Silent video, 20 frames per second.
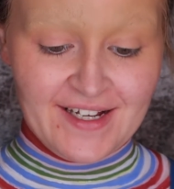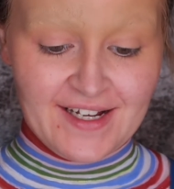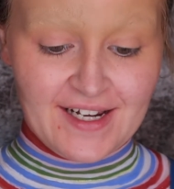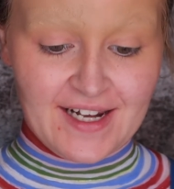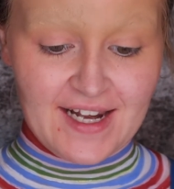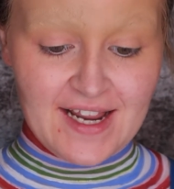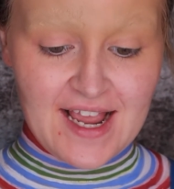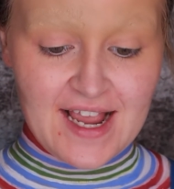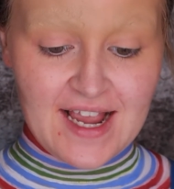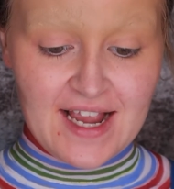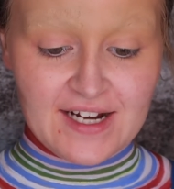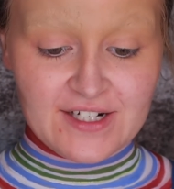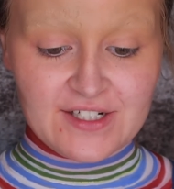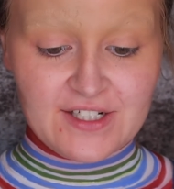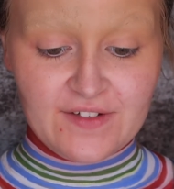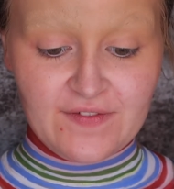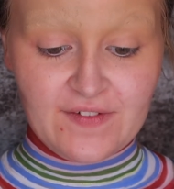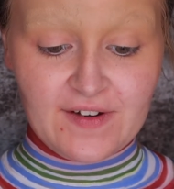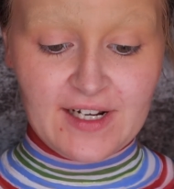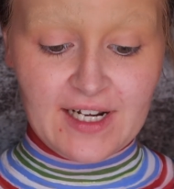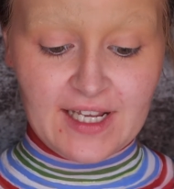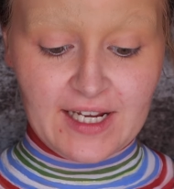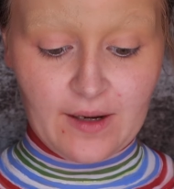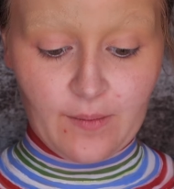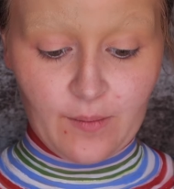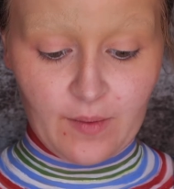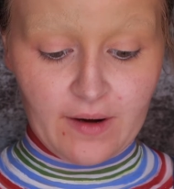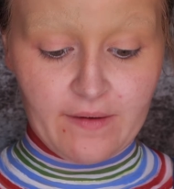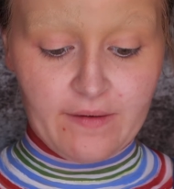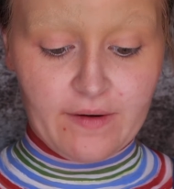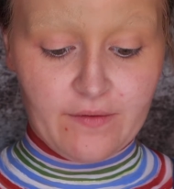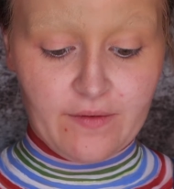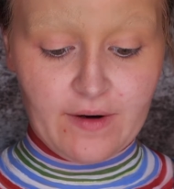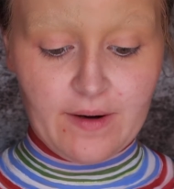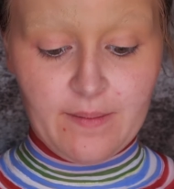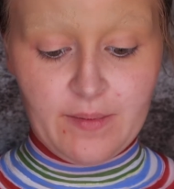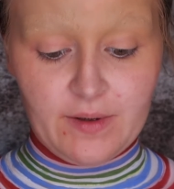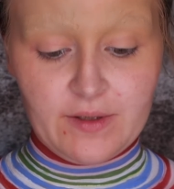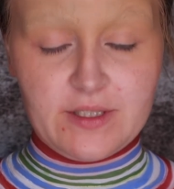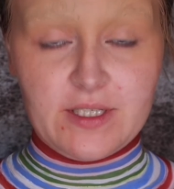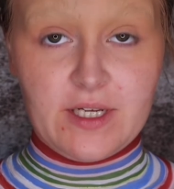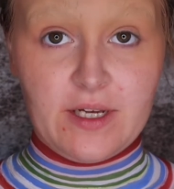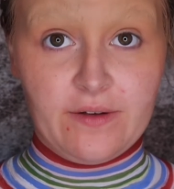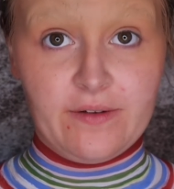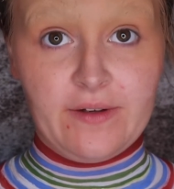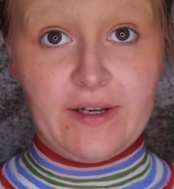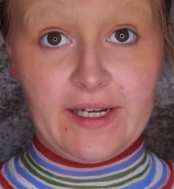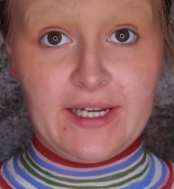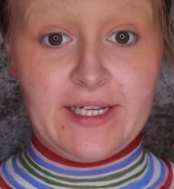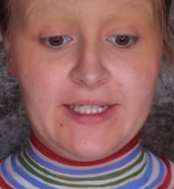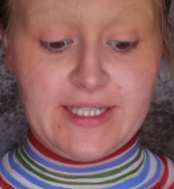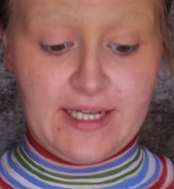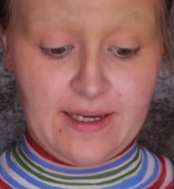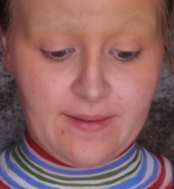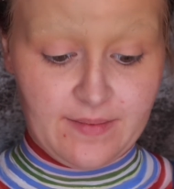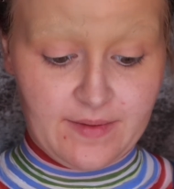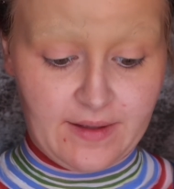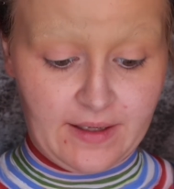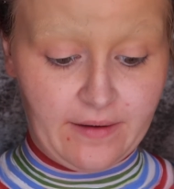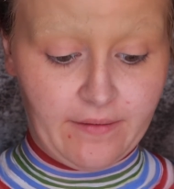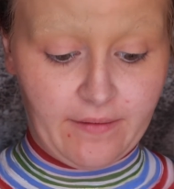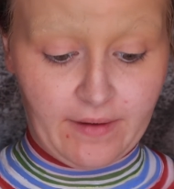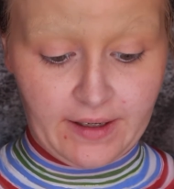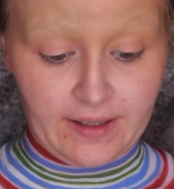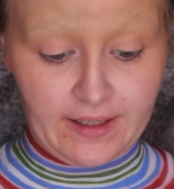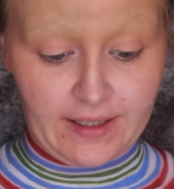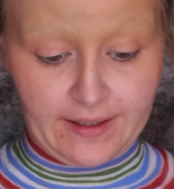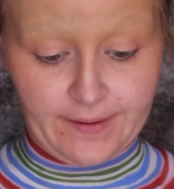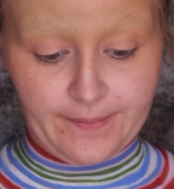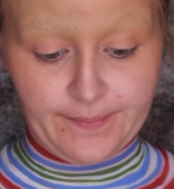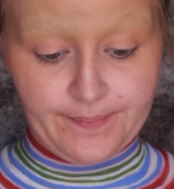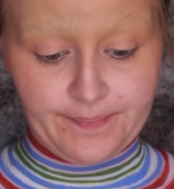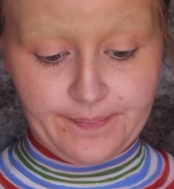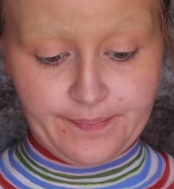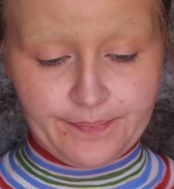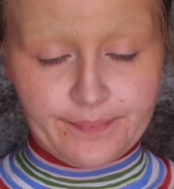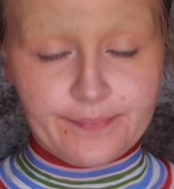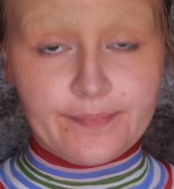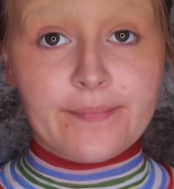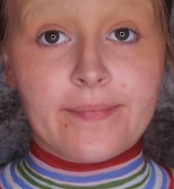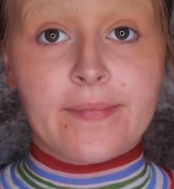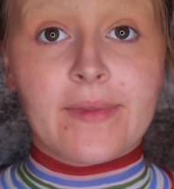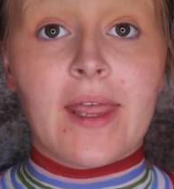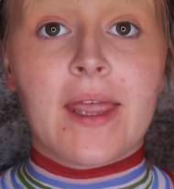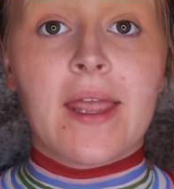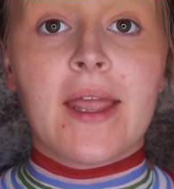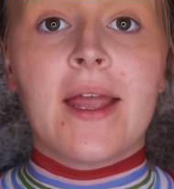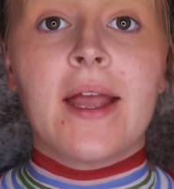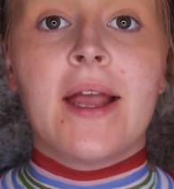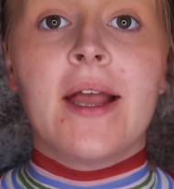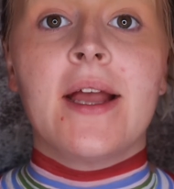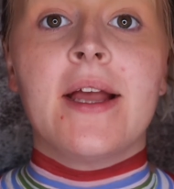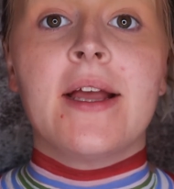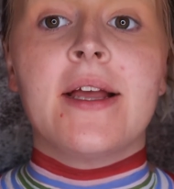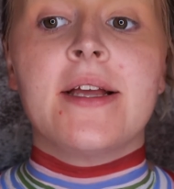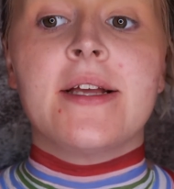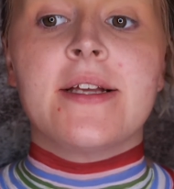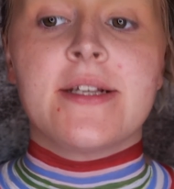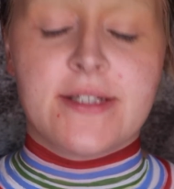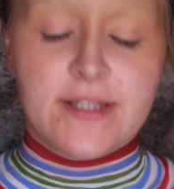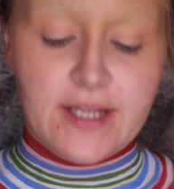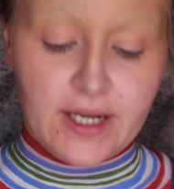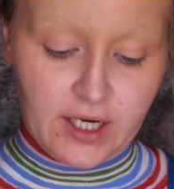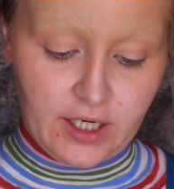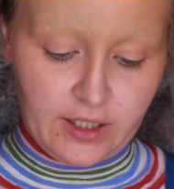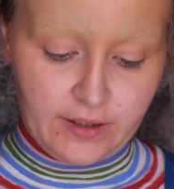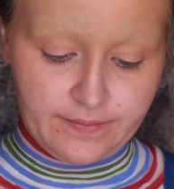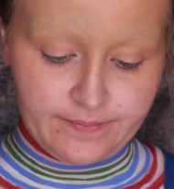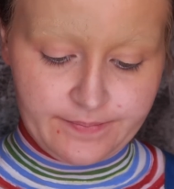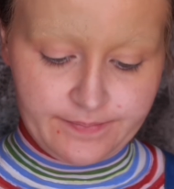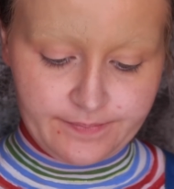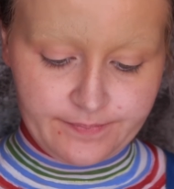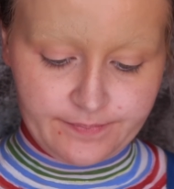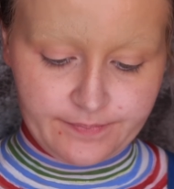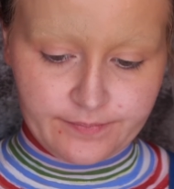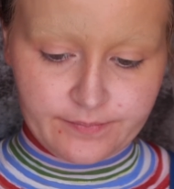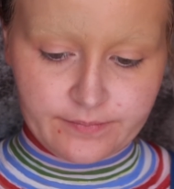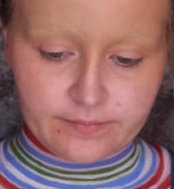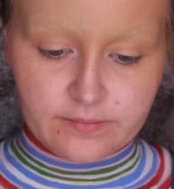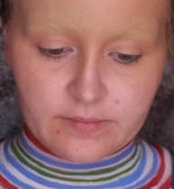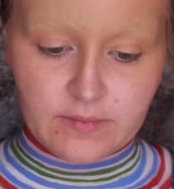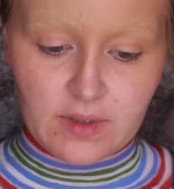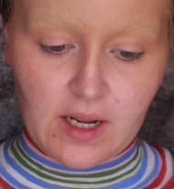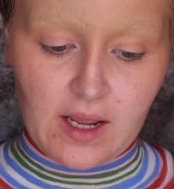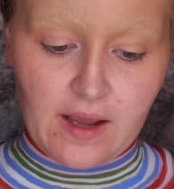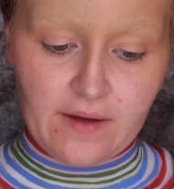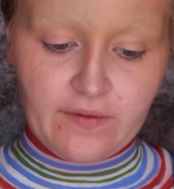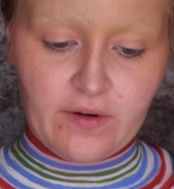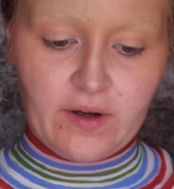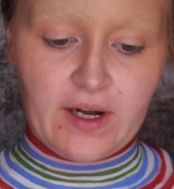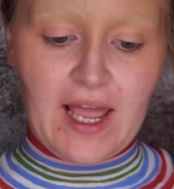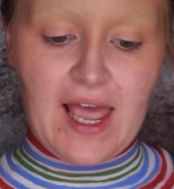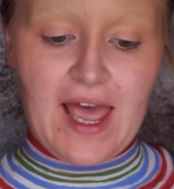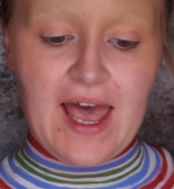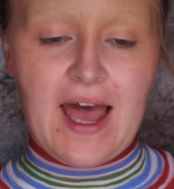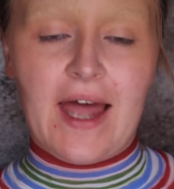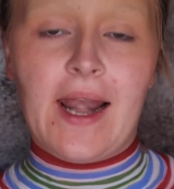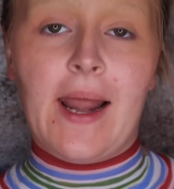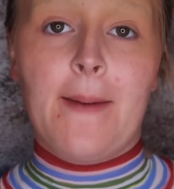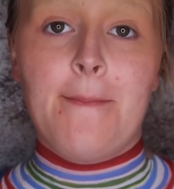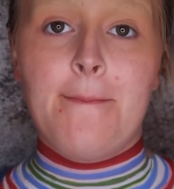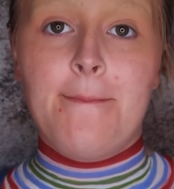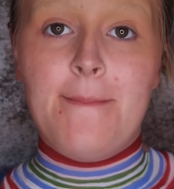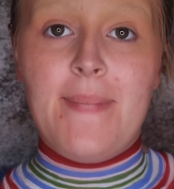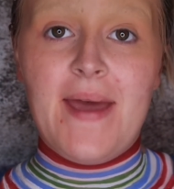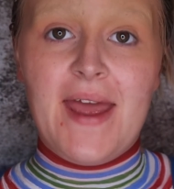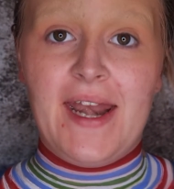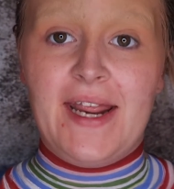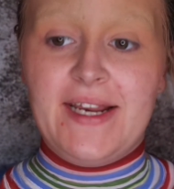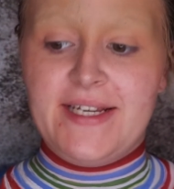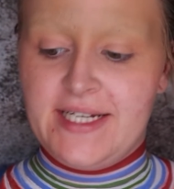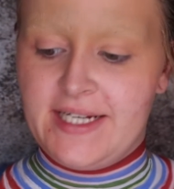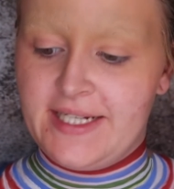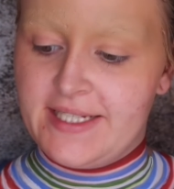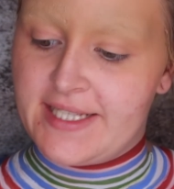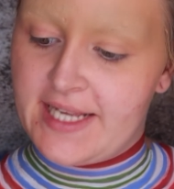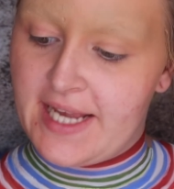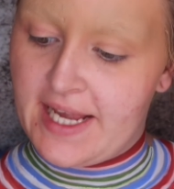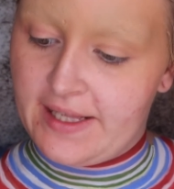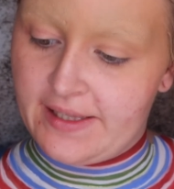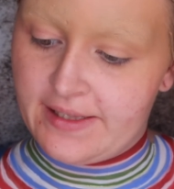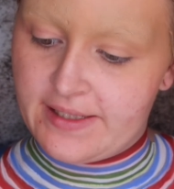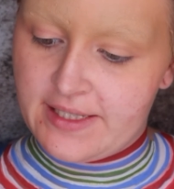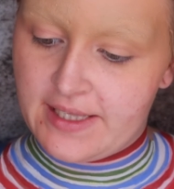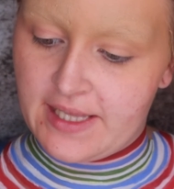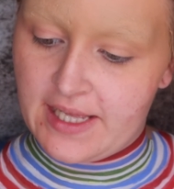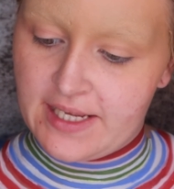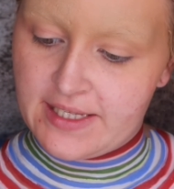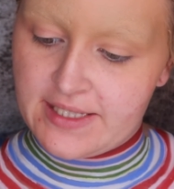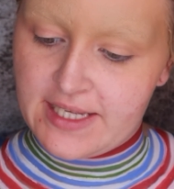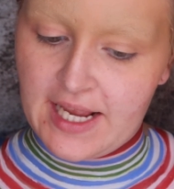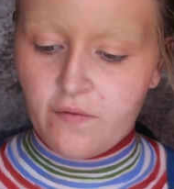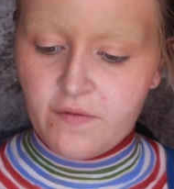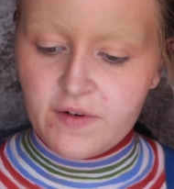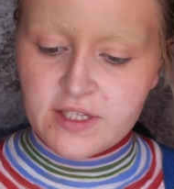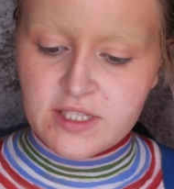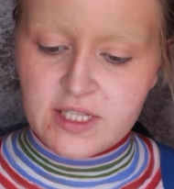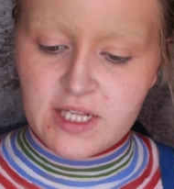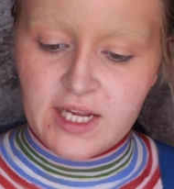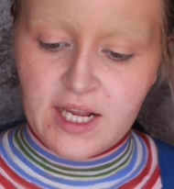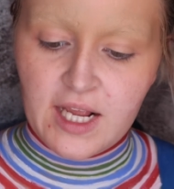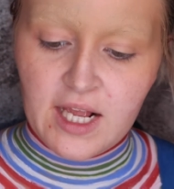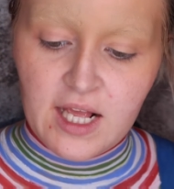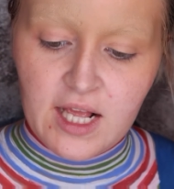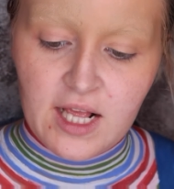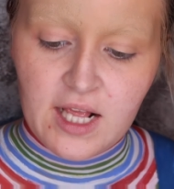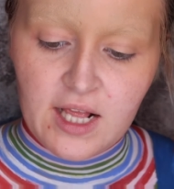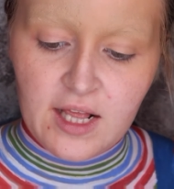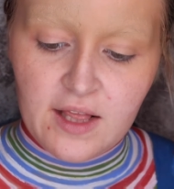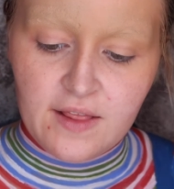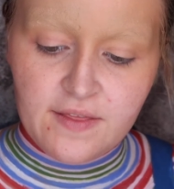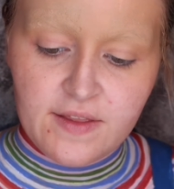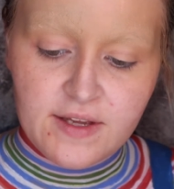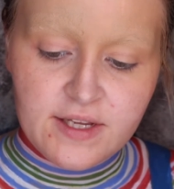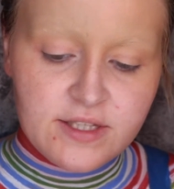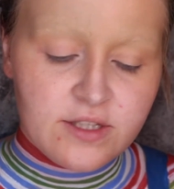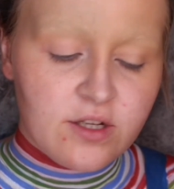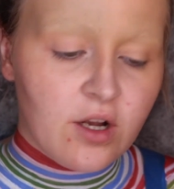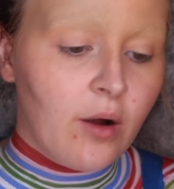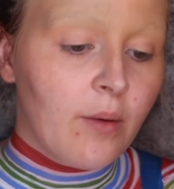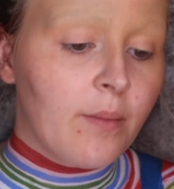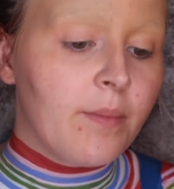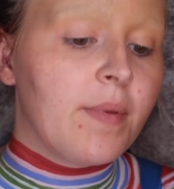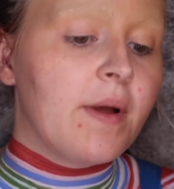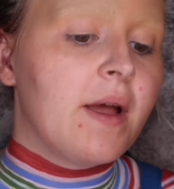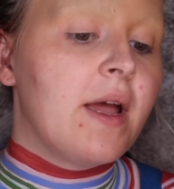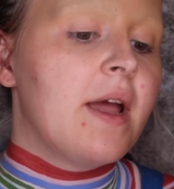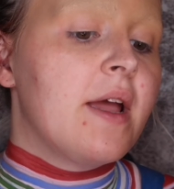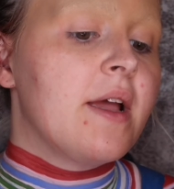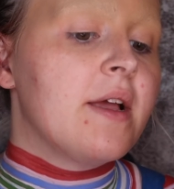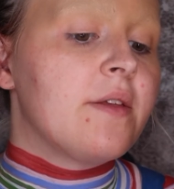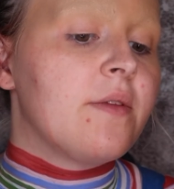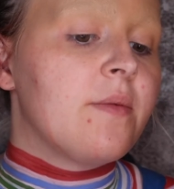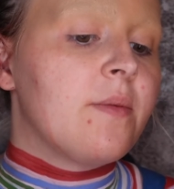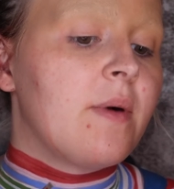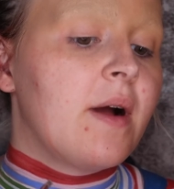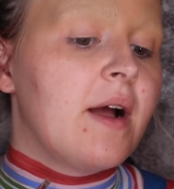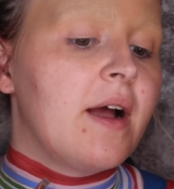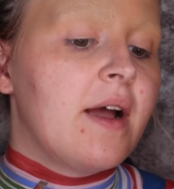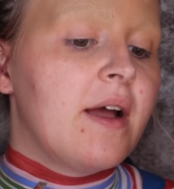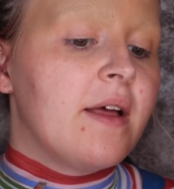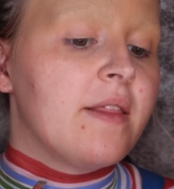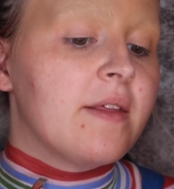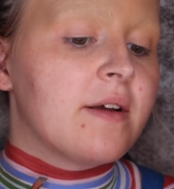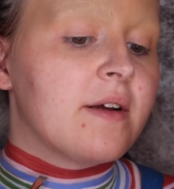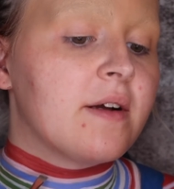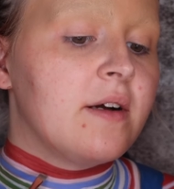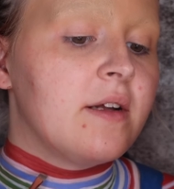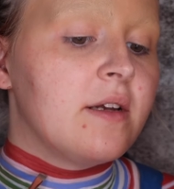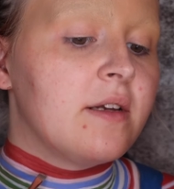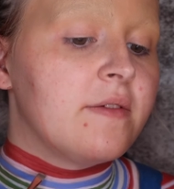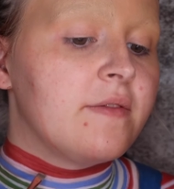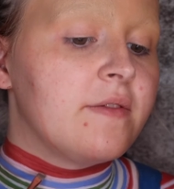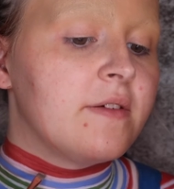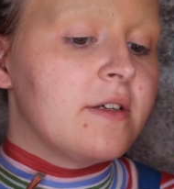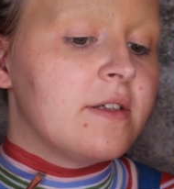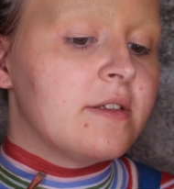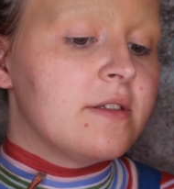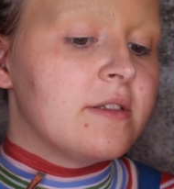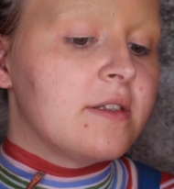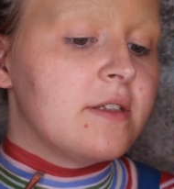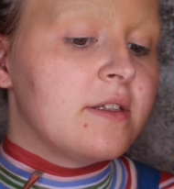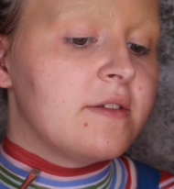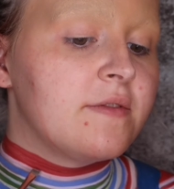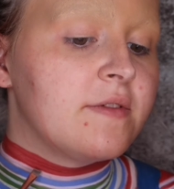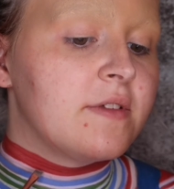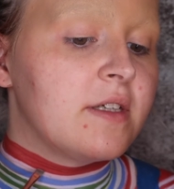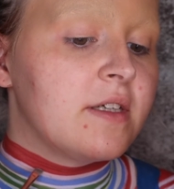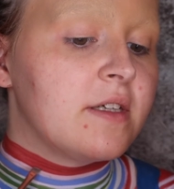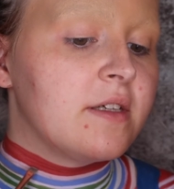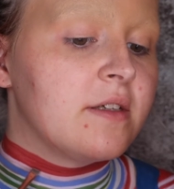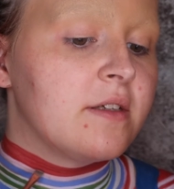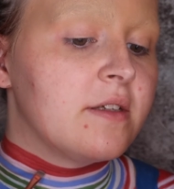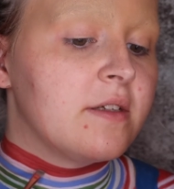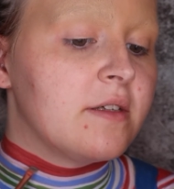Like, I actually feel like I'm wearing a rainbow turtlenecky type thing right now. So, I've got to add a bit of detail to this. Obviously, this top bit is where the collar folds over.